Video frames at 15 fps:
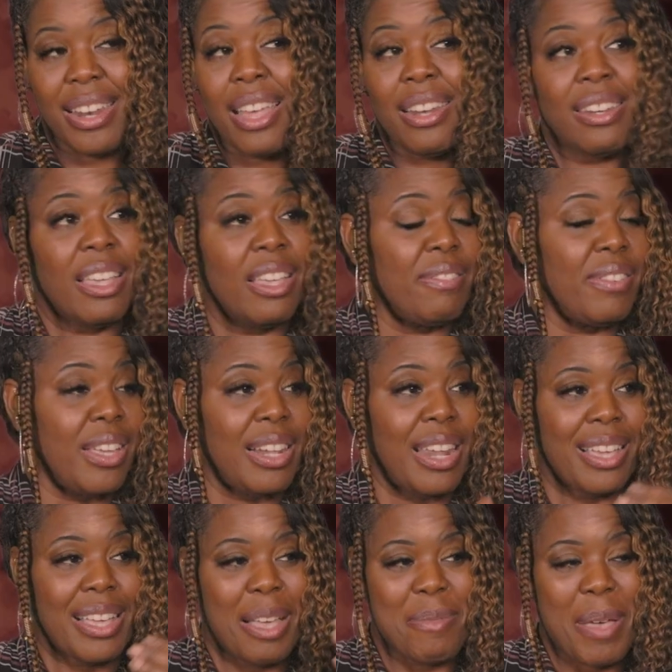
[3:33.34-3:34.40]
I love it.
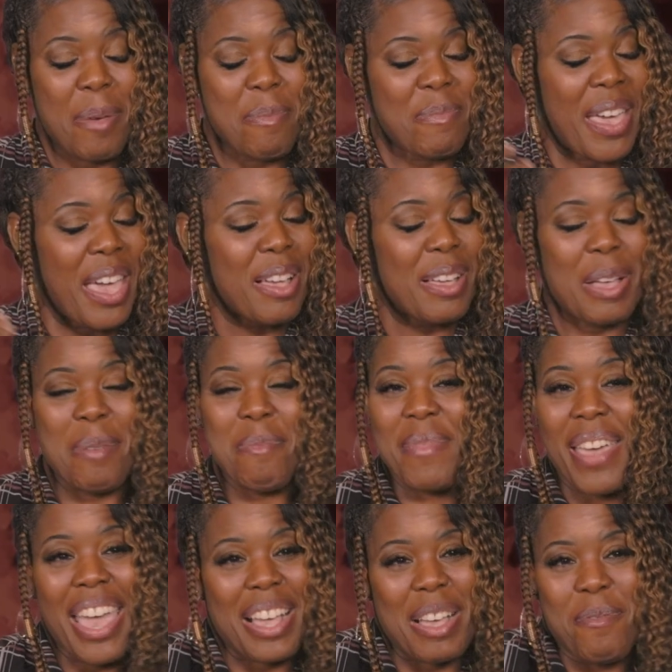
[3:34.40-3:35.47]
I'm back.
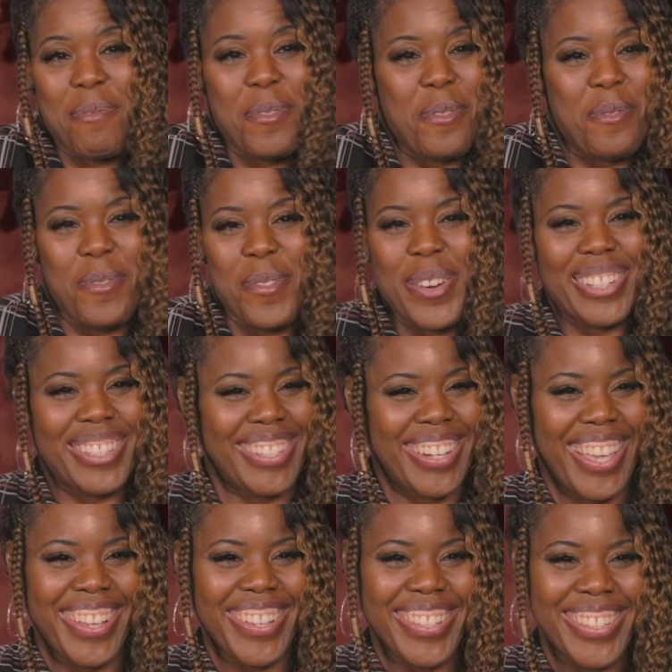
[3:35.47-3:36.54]
I'm full force
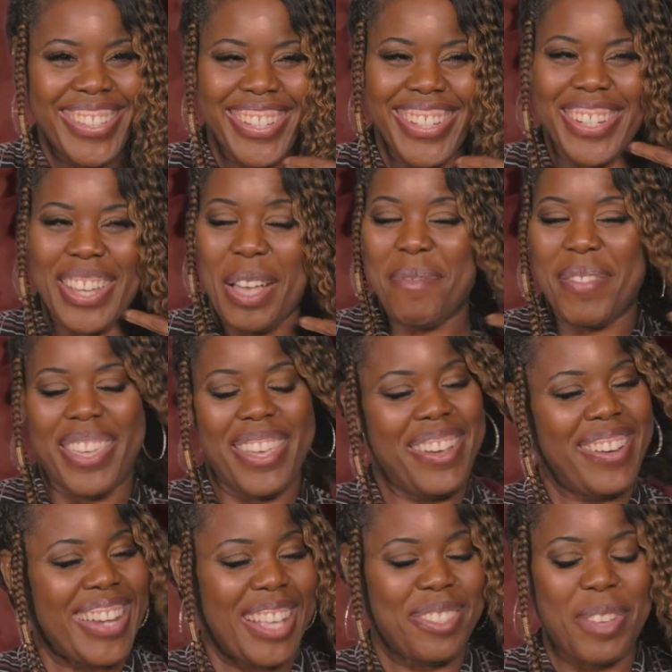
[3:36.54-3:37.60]
now. I'm
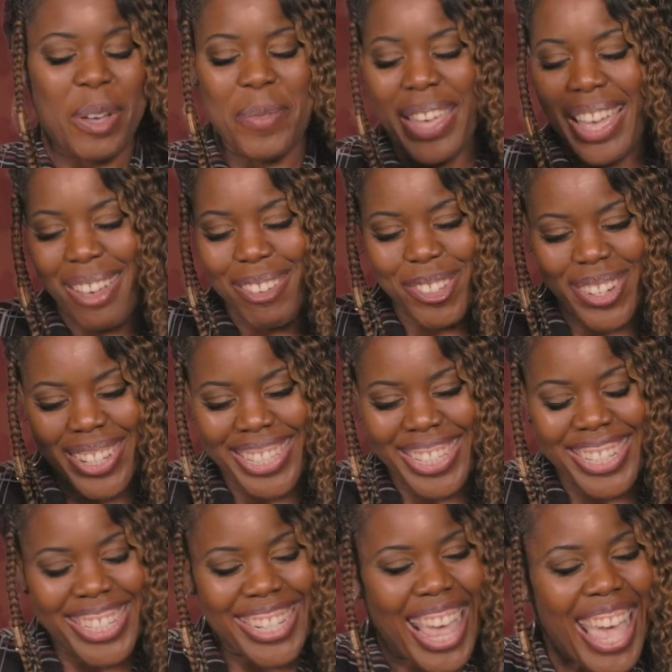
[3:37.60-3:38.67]
here. That's why we have
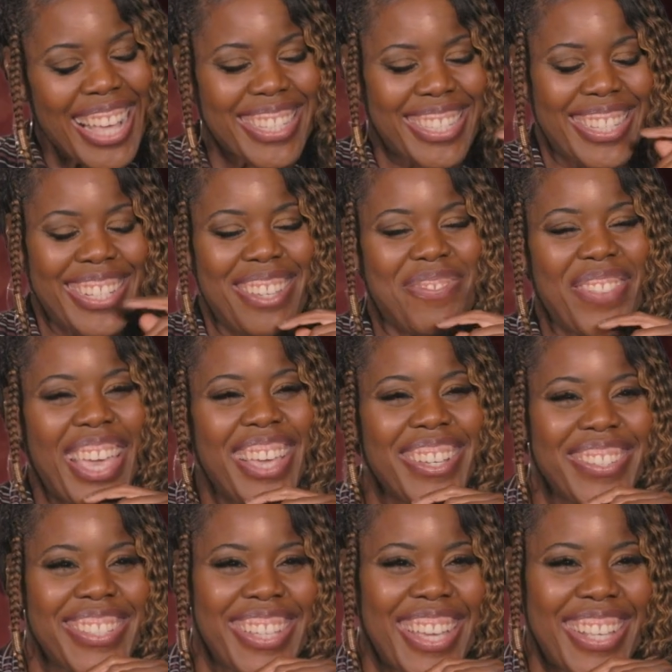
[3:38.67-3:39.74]
Tracy Jackson and
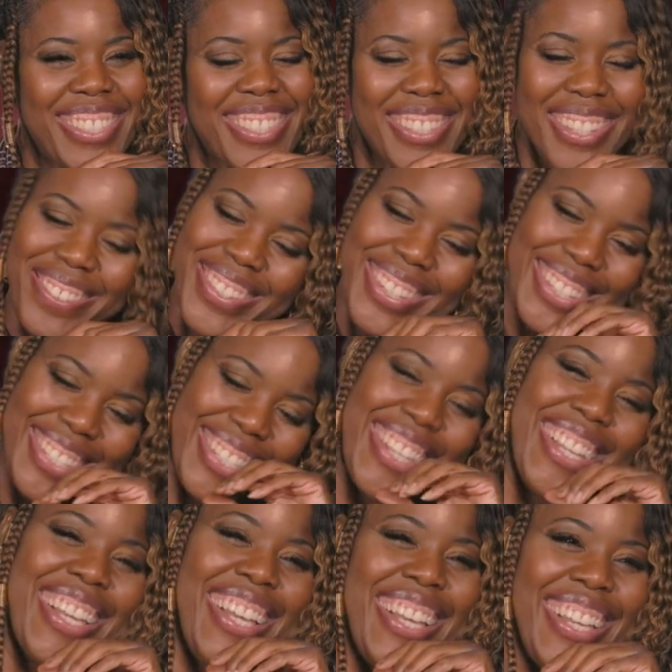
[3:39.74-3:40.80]
Mango Dead Serious.